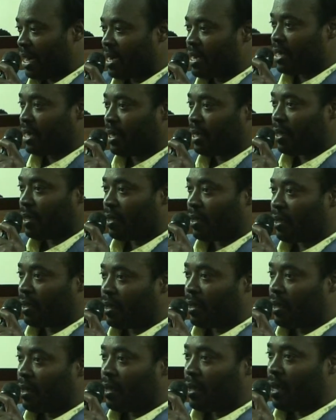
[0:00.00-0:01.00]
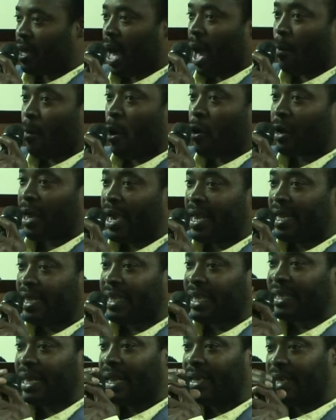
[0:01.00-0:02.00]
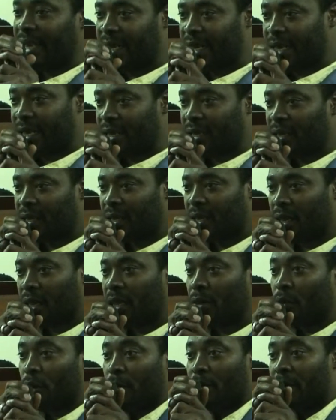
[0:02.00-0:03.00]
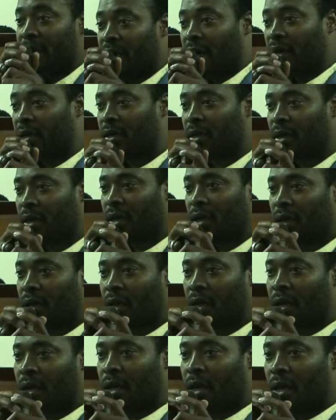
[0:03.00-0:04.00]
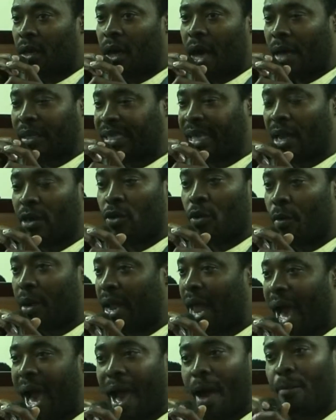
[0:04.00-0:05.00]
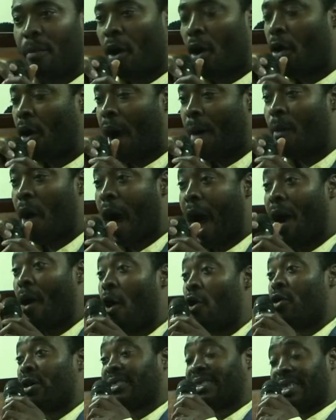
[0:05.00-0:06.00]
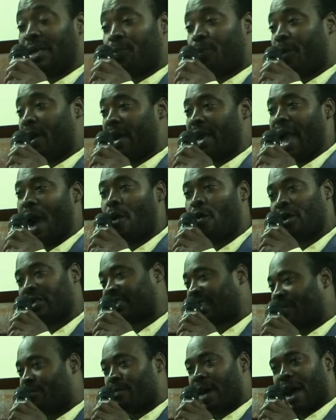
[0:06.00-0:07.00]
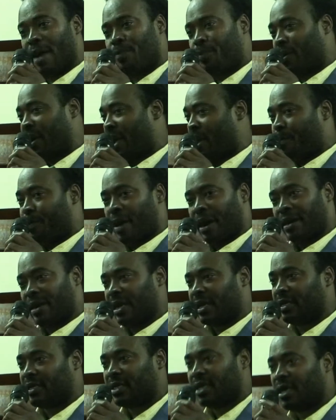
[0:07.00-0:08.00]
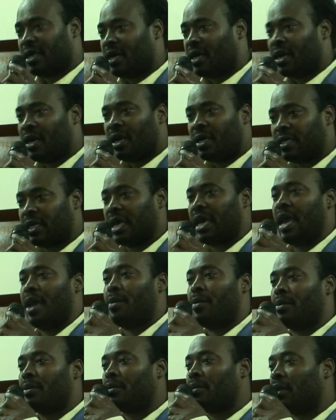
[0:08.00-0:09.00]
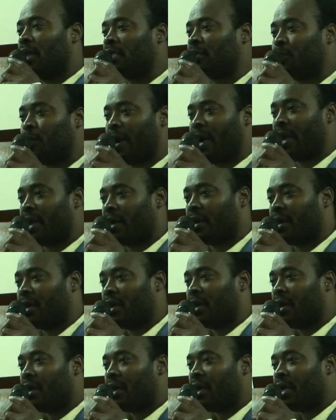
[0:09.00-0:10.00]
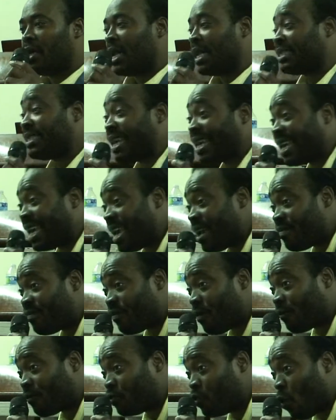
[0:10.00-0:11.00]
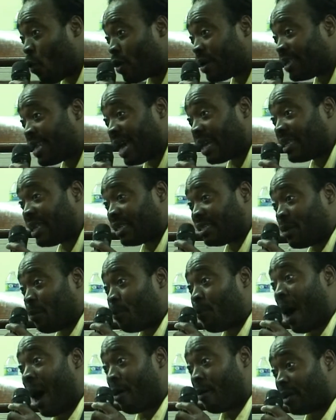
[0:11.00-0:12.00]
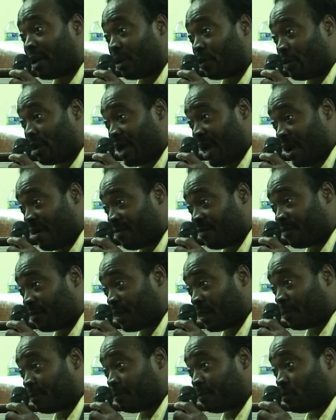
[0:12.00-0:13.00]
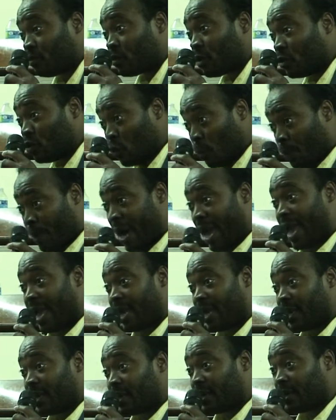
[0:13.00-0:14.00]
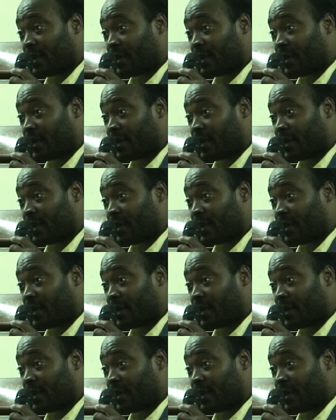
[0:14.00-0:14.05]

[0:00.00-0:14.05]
agree about anything that they need, it will be done. I tell you, man, I always need prayer. I always have my prayer partners say, hey, let's pray. That's a gift of knowing that that's the power that we have to pray.